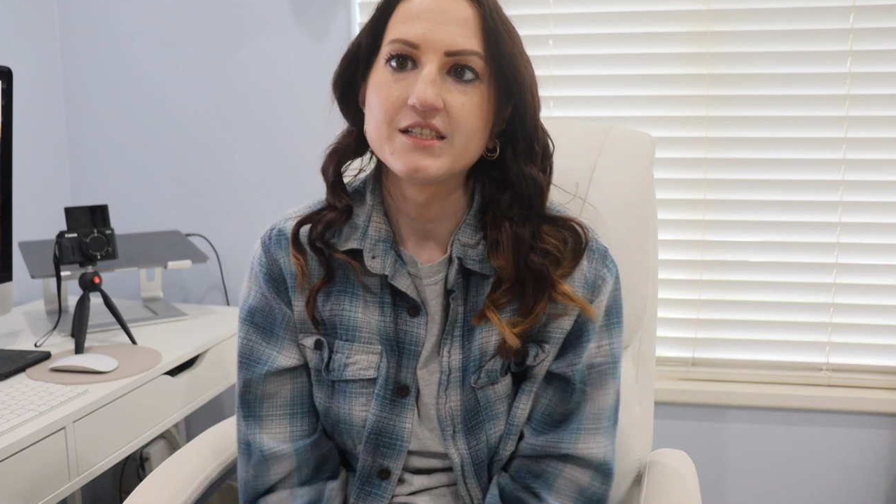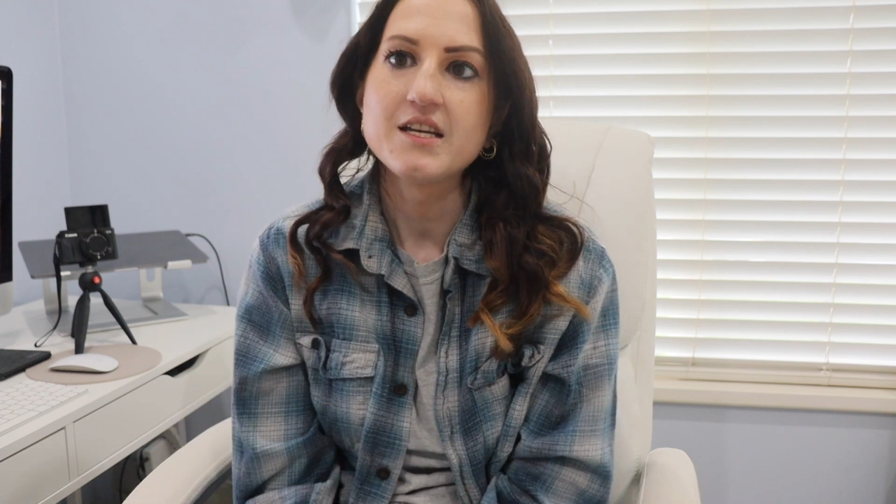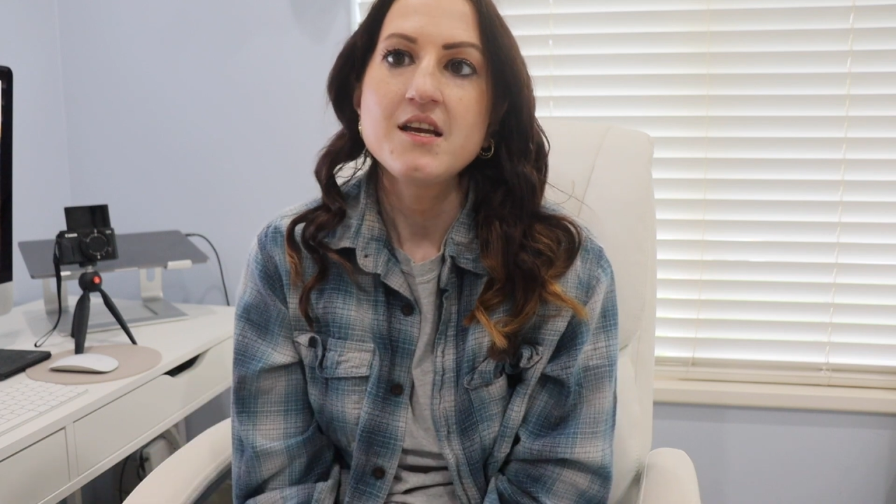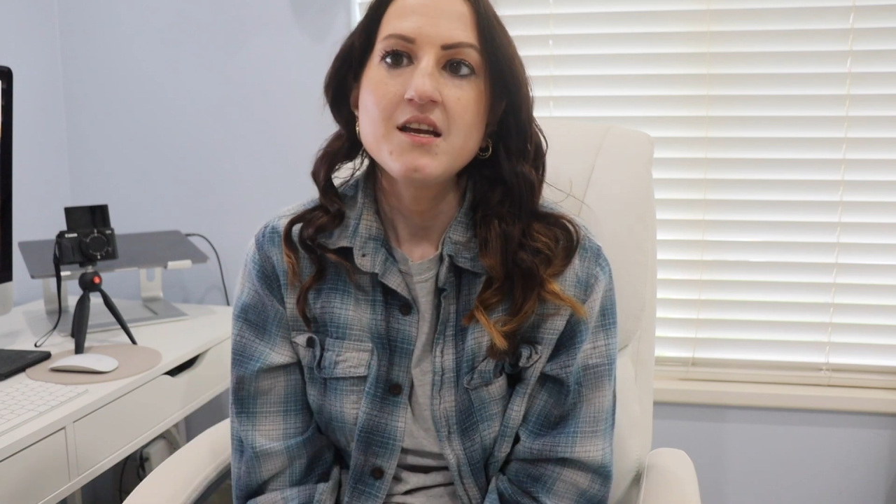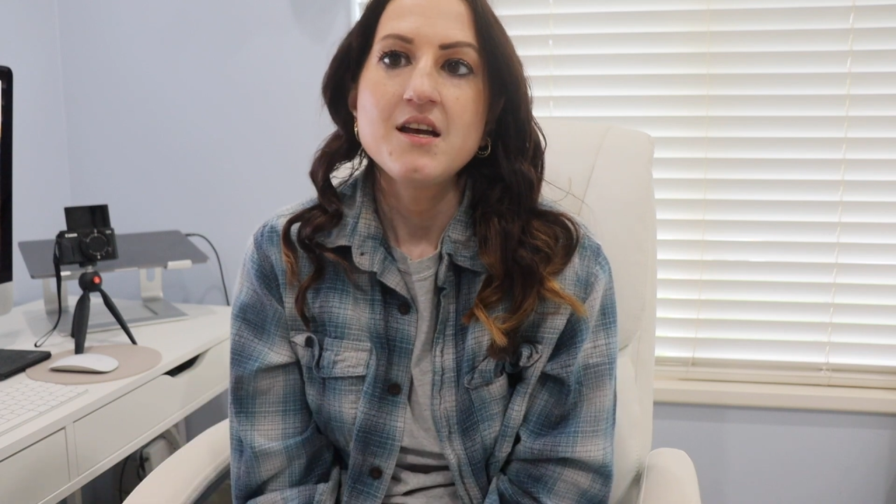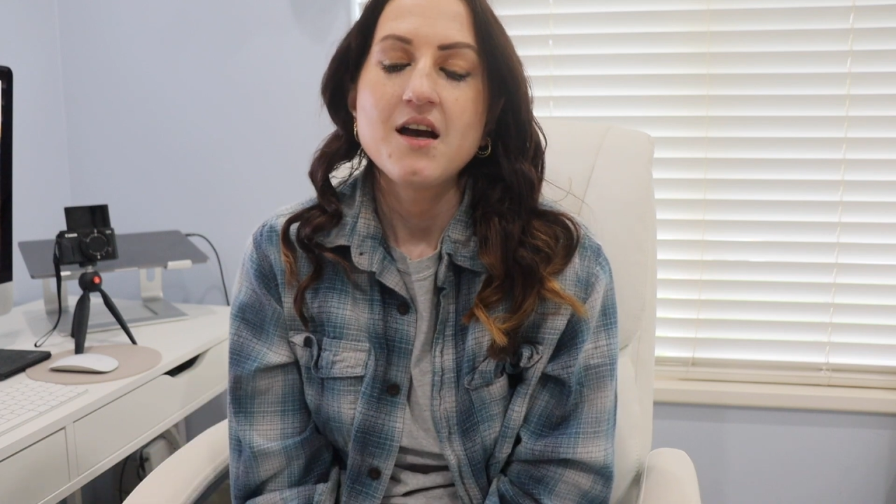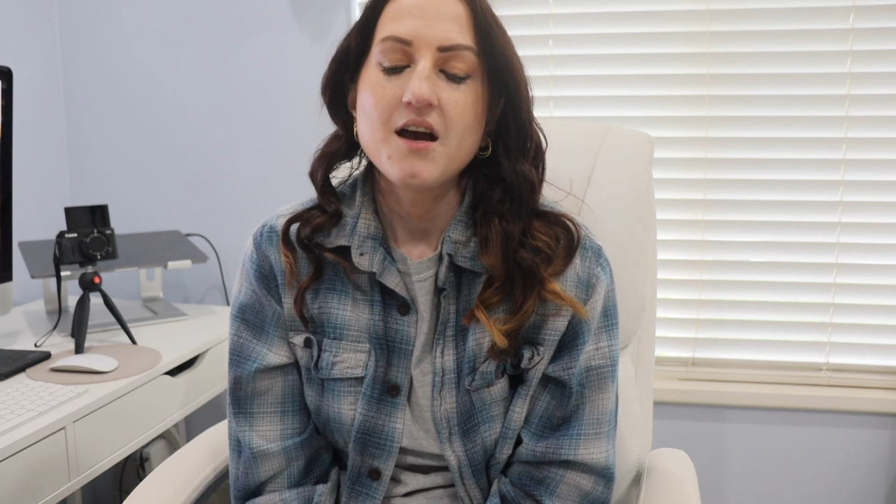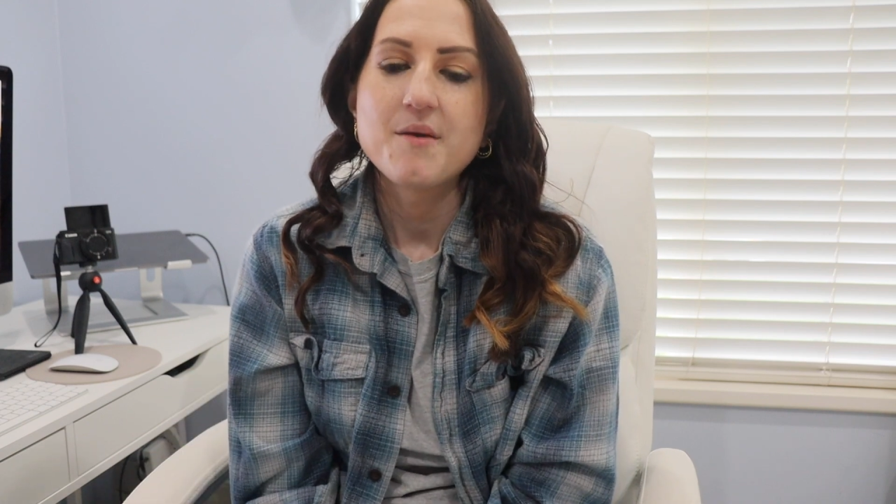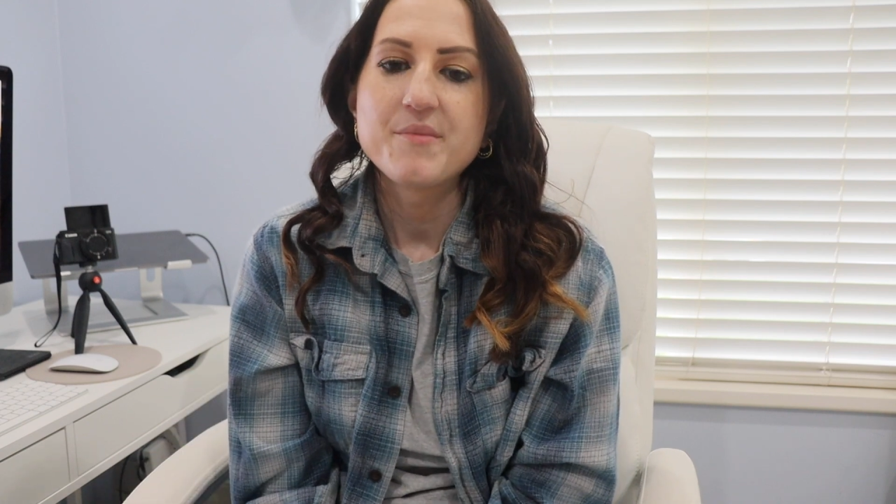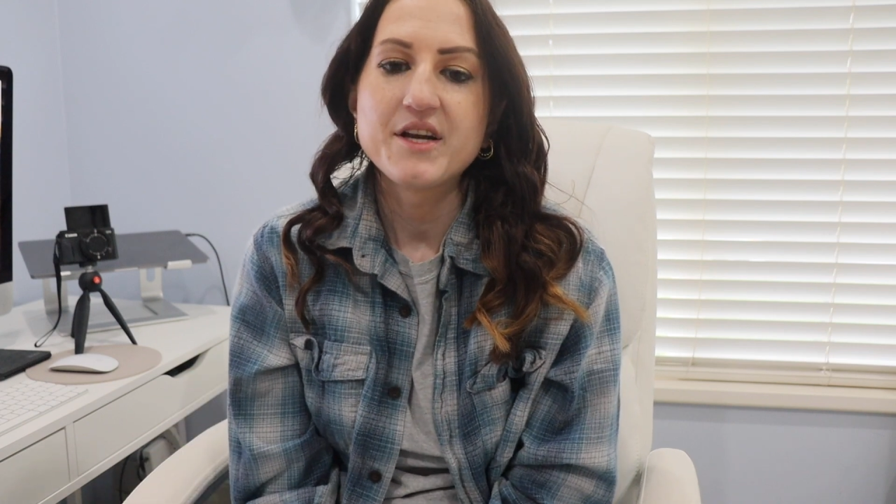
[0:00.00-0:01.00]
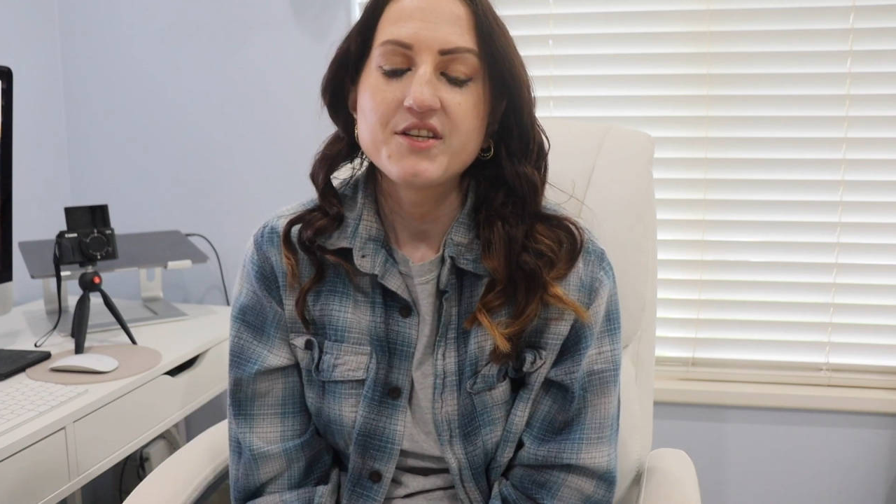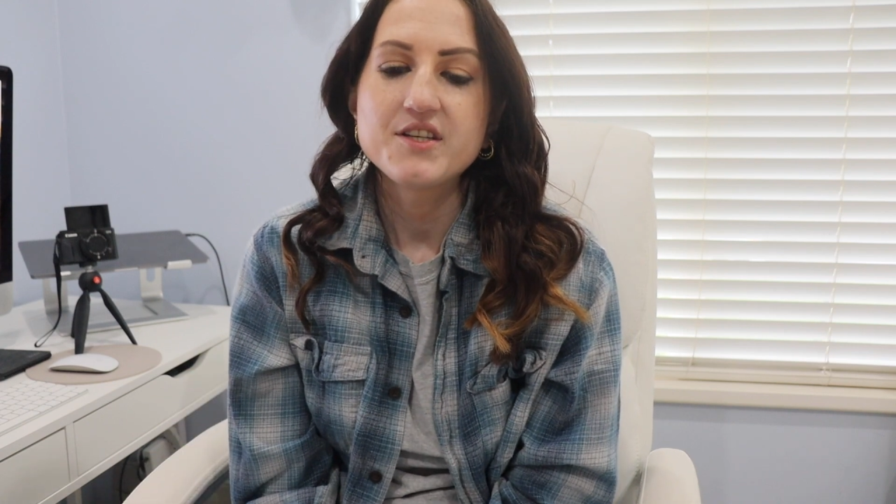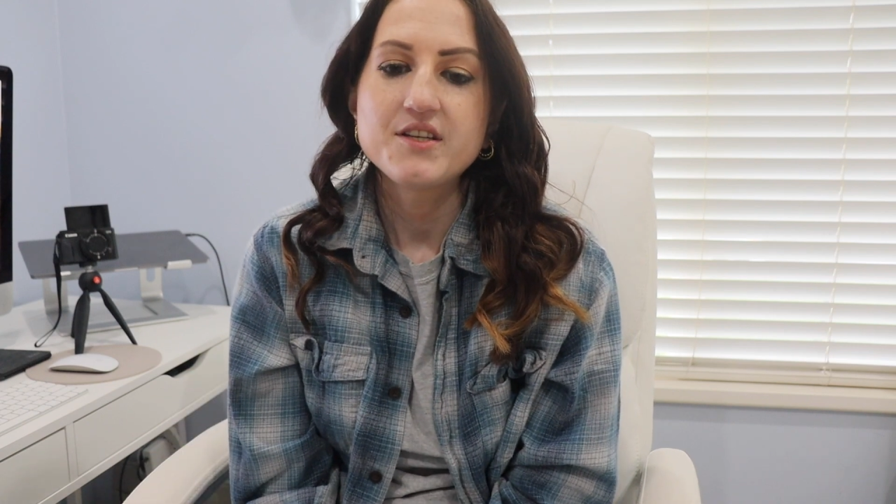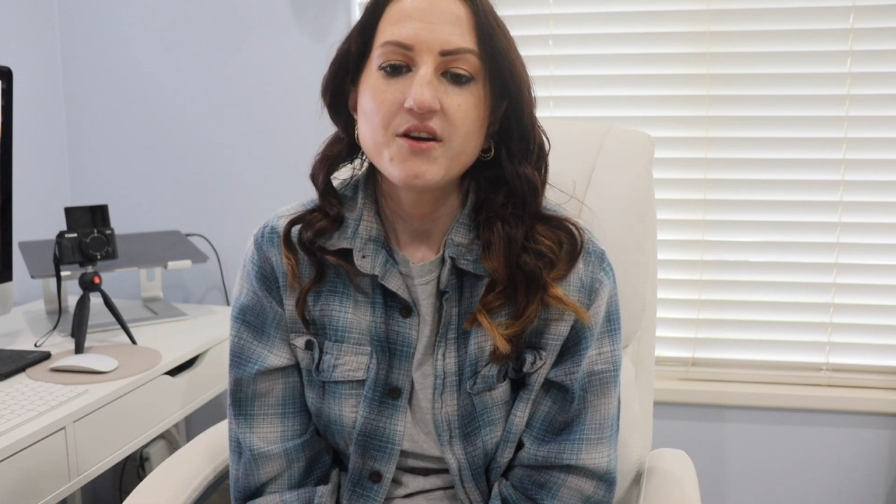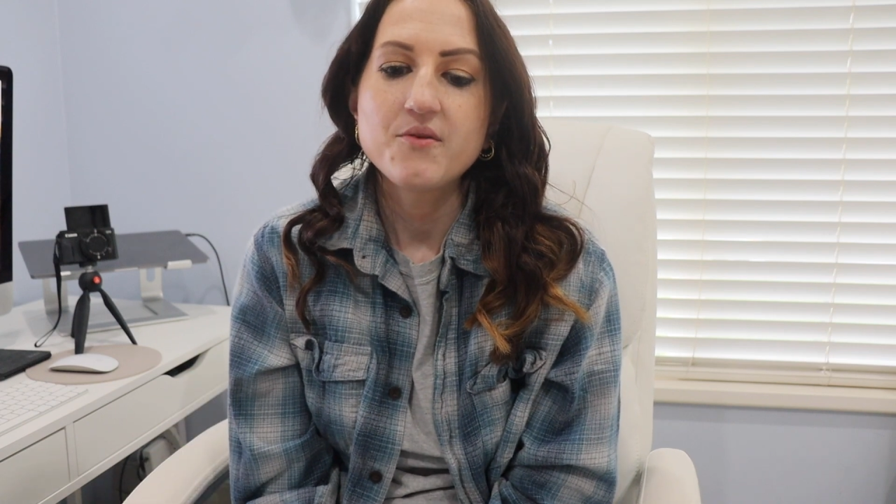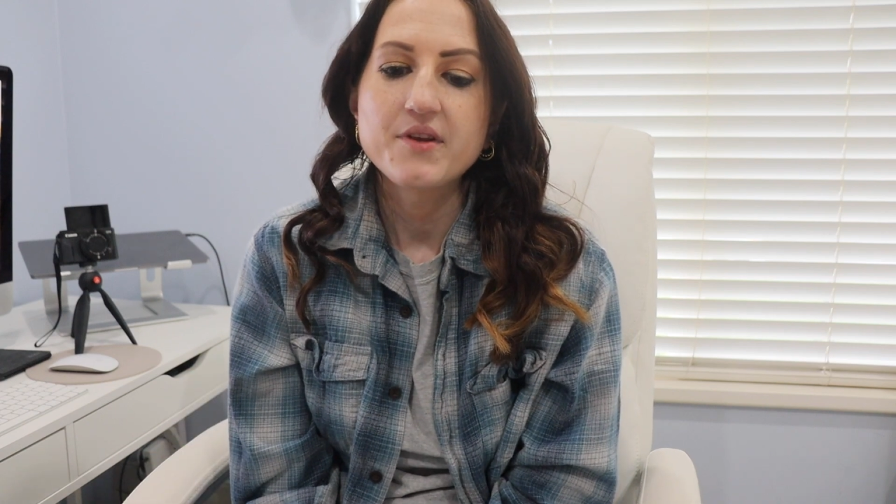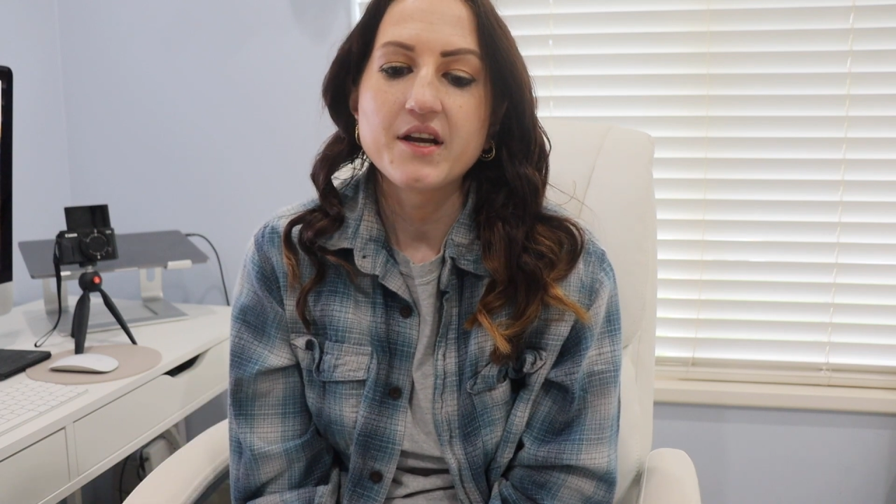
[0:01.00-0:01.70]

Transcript: And But I did know that